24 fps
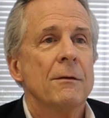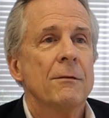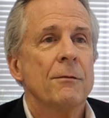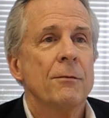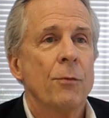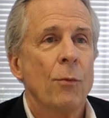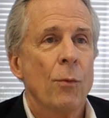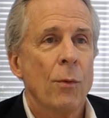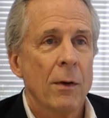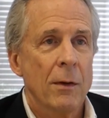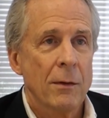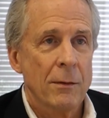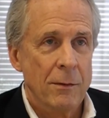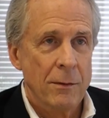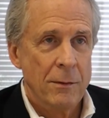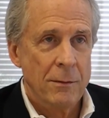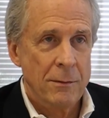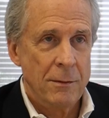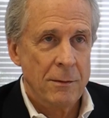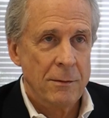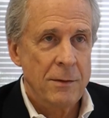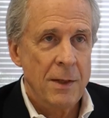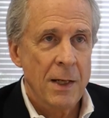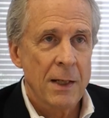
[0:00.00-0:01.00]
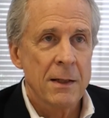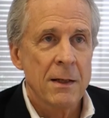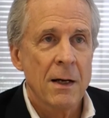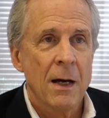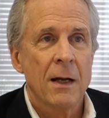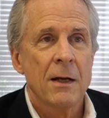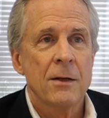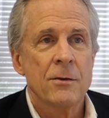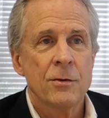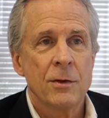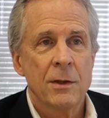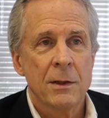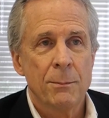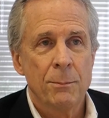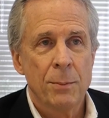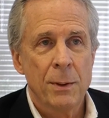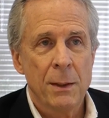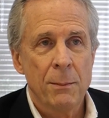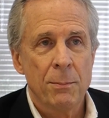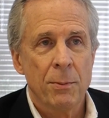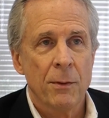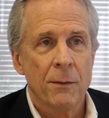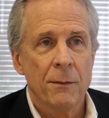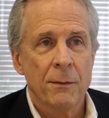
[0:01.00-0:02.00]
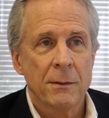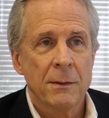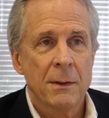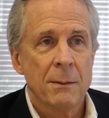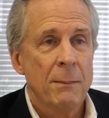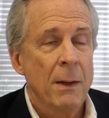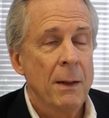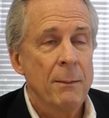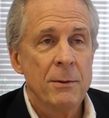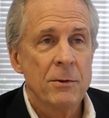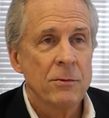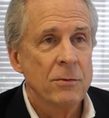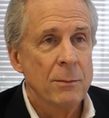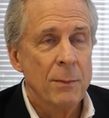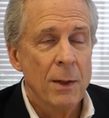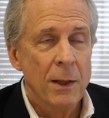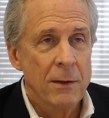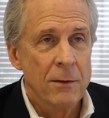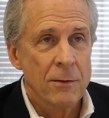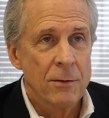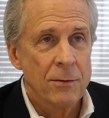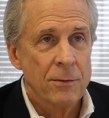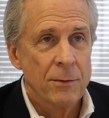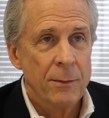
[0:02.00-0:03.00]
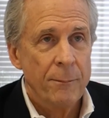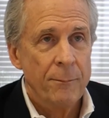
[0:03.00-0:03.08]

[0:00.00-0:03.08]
for technology and people than maybe some others.